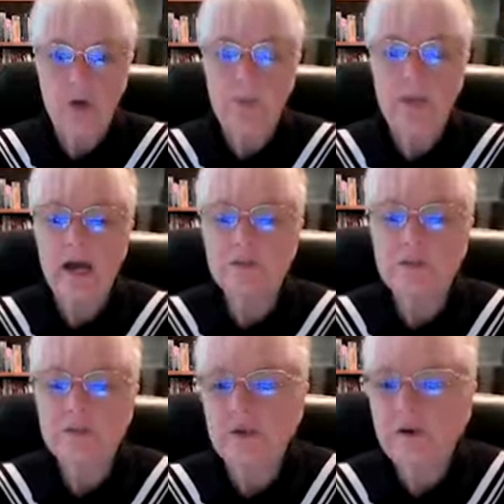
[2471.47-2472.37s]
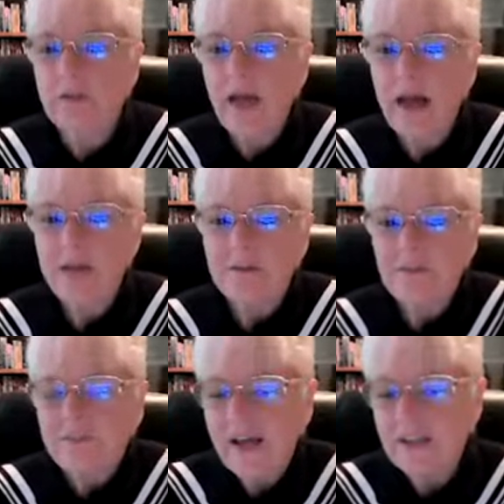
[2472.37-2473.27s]
We also know that
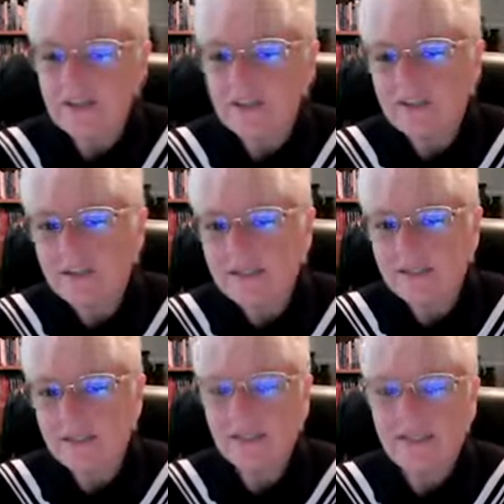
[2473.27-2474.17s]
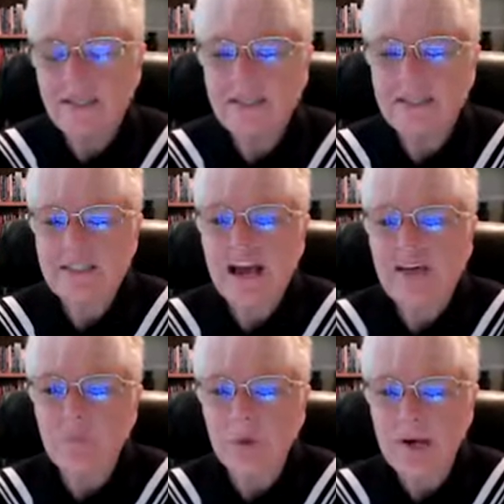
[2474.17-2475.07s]
providers increasingly need to
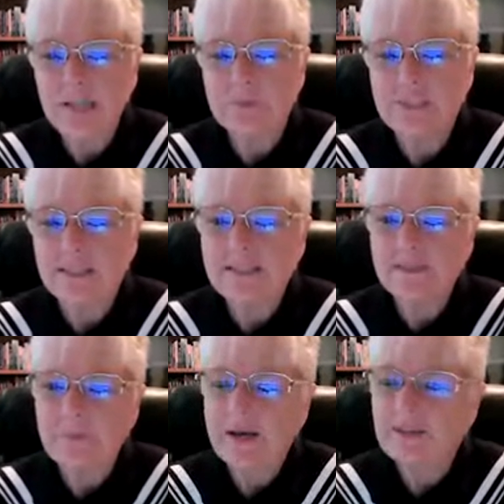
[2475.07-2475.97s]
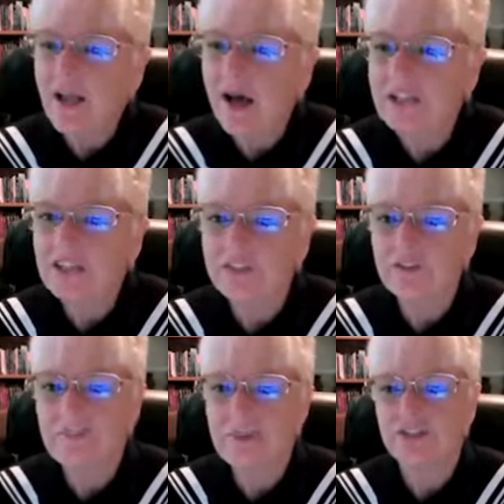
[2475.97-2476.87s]
have more expertise about knowledge
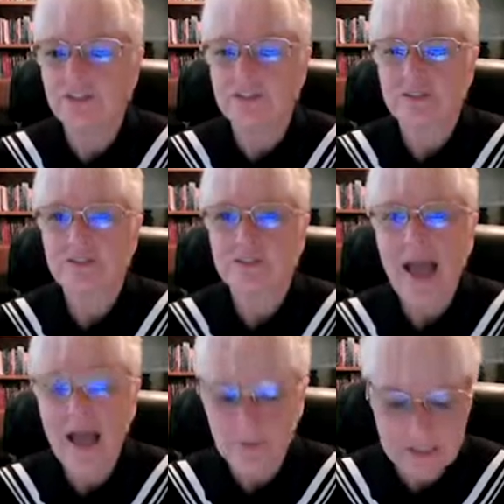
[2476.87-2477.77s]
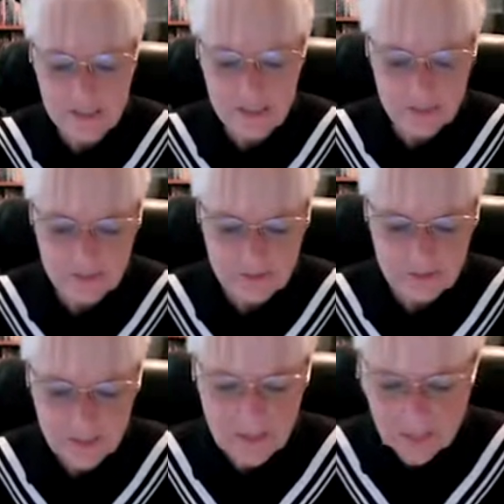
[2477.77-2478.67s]
information, acquisition,
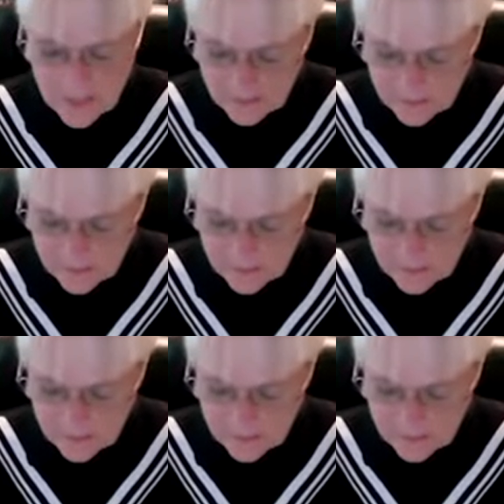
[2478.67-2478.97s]
and